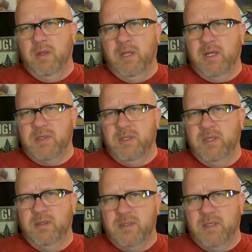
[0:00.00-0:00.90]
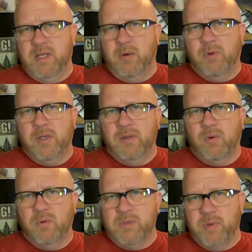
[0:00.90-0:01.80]
that she said that I really
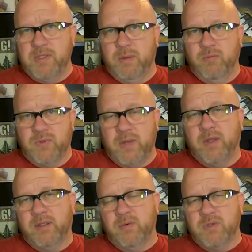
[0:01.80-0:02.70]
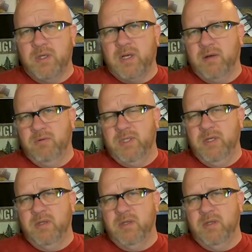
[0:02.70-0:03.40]
don't explain something. So I thought that was good. She